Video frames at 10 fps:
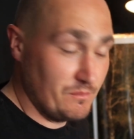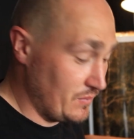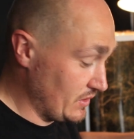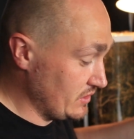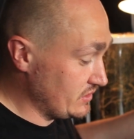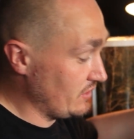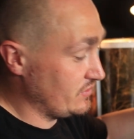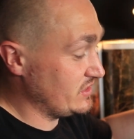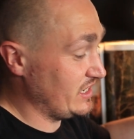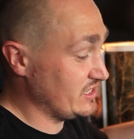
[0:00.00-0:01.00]
because
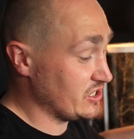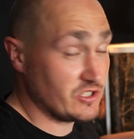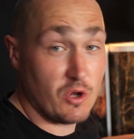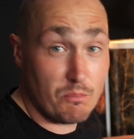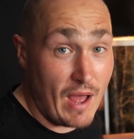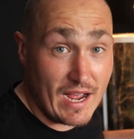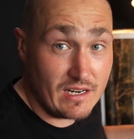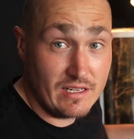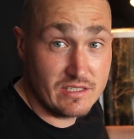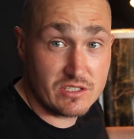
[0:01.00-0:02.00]
obviously it's just not
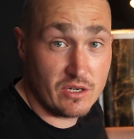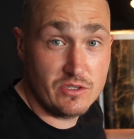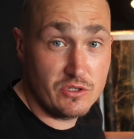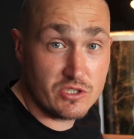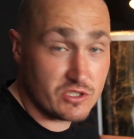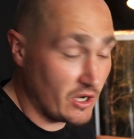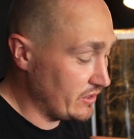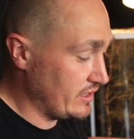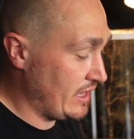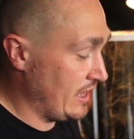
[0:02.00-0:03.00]
backlit, so you just
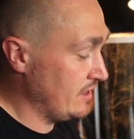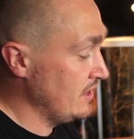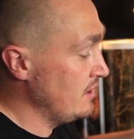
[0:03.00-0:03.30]
don't get that.